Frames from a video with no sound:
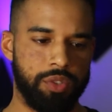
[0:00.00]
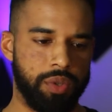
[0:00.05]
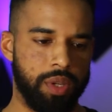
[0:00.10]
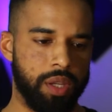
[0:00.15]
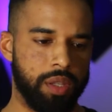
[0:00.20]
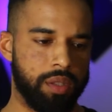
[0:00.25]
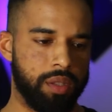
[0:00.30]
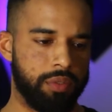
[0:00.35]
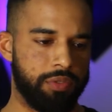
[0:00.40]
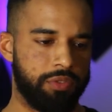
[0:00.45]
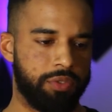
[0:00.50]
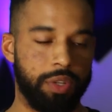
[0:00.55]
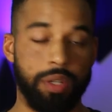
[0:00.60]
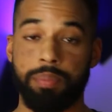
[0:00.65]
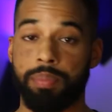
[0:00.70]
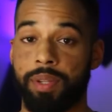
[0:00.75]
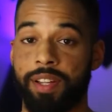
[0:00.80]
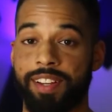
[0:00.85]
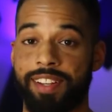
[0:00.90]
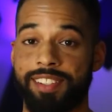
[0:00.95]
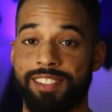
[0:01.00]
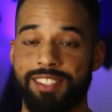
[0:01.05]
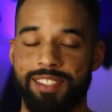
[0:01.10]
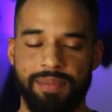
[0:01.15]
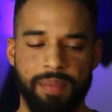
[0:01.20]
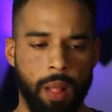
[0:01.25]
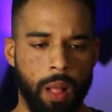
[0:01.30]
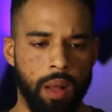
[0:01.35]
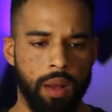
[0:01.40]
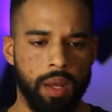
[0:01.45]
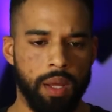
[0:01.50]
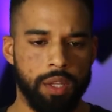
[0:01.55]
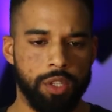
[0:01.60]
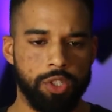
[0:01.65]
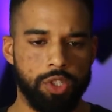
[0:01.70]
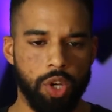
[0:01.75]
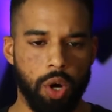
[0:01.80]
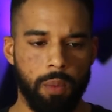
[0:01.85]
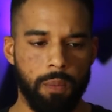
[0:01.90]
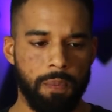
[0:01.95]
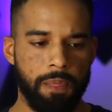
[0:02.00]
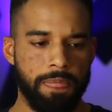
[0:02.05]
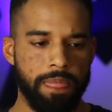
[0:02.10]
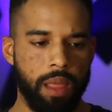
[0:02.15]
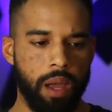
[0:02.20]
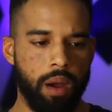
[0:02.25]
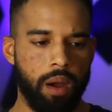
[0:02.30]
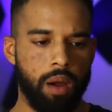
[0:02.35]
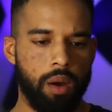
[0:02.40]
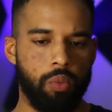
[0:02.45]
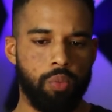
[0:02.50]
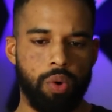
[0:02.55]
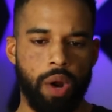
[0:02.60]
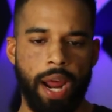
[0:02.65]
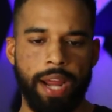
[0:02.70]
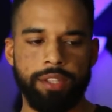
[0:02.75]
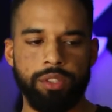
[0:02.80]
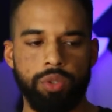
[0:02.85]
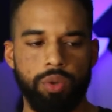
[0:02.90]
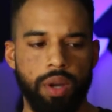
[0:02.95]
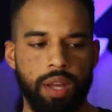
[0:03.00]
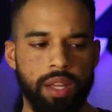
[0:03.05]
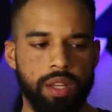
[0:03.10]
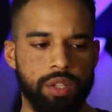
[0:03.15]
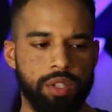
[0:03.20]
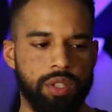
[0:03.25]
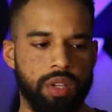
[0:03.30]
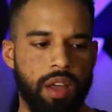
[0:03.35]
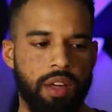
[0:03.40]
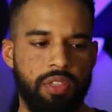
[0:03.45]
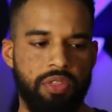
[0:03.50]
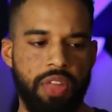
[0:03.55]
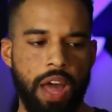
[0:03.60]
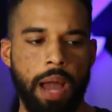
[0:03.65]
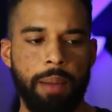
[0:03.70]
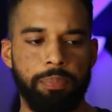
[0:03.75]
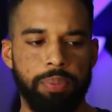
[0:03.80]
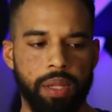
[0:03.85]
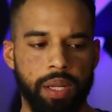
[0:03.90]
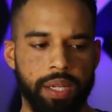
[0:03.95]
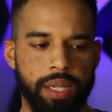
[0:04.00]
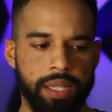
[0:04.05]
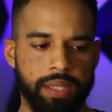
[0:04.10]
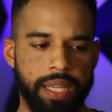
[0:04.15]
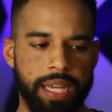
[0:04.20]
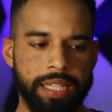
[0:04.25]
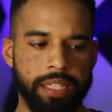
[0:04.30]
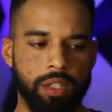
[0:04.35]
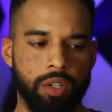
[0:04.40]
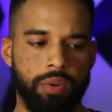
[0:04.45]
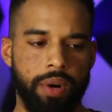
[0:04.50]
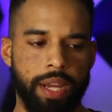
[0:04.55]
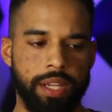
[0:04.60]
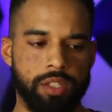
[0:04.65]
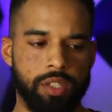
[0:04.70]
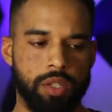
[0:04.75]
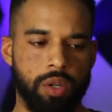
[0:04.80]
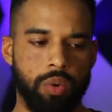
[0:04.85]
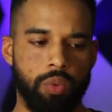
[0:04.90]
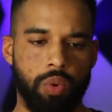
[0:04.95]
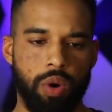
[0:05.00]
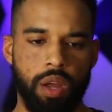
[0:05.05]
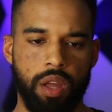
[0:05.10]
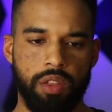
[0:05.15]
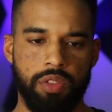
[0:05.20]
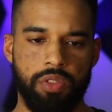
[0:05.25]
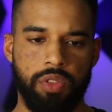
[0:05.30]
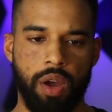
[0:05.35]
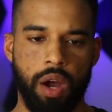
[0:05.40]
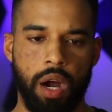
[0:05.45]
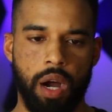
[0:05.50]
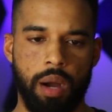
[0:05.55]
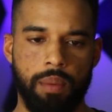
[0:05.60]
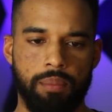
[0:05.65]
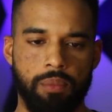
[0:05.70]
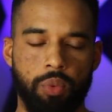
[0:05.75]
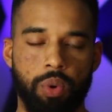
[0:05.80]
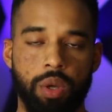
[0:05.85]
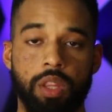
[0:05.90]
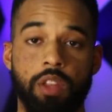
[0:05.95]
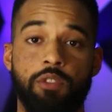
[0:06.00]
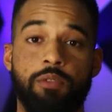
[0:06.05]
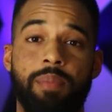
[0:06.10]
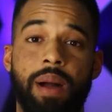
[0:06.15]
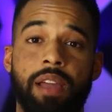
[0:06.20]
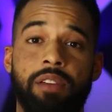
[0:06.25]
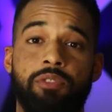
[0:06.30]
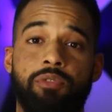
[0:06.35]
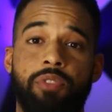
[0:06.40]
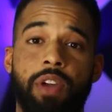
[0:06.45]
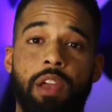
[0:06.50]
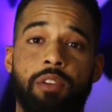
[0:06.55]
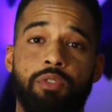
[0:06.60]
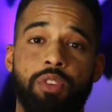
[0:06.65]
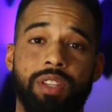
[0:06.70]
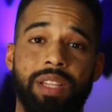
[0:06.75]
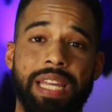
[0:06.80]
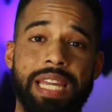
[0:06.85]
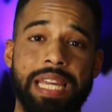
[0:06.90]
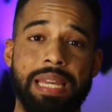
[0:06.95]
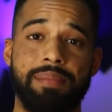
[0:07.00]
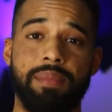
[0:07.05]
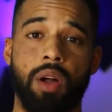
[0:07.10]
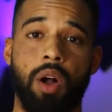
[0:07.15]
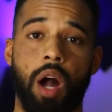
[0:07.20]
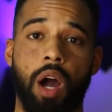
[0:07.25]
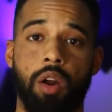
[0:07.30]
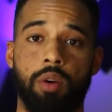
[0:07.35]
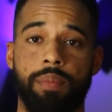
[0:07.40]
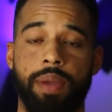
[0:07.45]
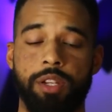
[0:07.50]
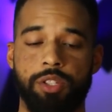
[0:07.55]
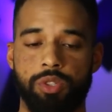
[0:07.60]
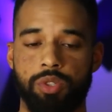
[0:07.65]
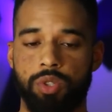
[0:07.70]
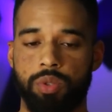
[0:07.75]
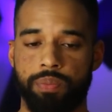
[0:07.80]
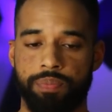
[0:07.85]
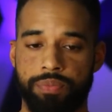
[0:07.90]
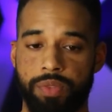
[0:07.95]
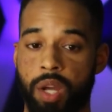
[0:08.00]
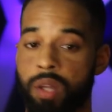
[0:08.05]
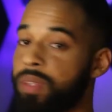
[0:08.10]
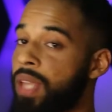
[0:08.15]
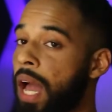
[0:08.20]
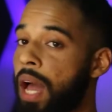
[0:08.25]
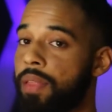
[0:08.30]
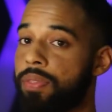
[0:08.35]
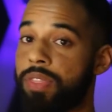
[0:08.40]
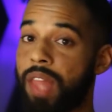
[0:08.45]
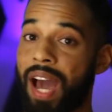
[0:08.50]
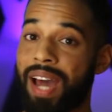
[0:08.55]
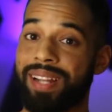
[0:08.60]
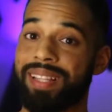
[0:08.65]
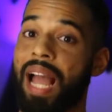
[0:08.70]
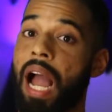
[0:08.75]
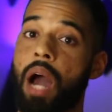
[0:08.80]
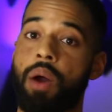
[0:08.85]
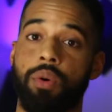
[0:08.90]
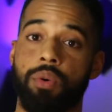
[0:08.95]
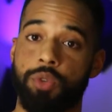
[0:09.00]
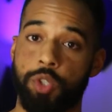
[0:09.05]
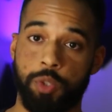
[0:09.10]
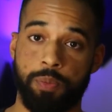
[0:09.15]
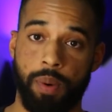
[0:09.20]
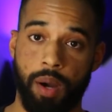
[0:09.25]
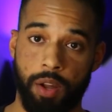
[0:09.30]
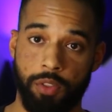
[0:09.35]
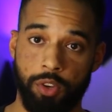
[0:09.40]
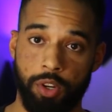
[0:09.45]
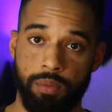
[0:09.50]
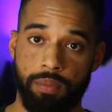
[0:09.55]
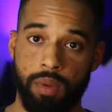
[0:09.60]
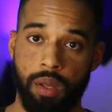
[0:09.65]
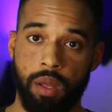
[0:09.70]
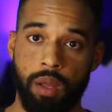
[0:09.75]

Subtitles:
to get the free plugins. So what I do is that plugin integrates with one of my favorite email automation tools. Not an autoresponder,